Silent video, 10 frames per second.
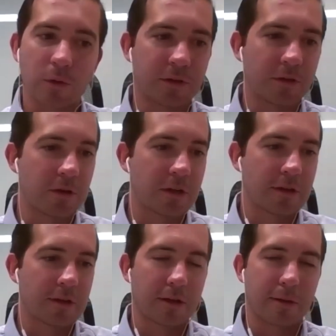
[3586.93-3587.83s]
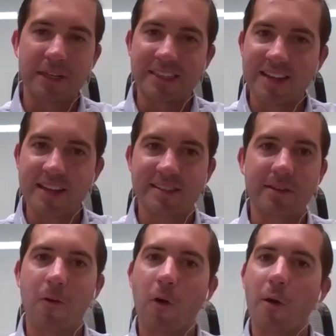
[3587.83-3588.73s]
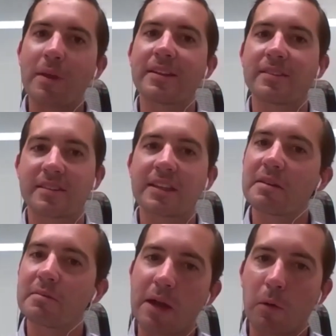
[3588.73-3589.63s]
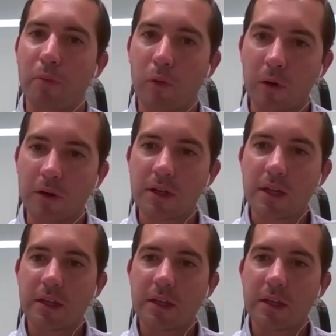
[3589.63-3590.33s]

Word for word: We'll do complete testing for them and then send them that report.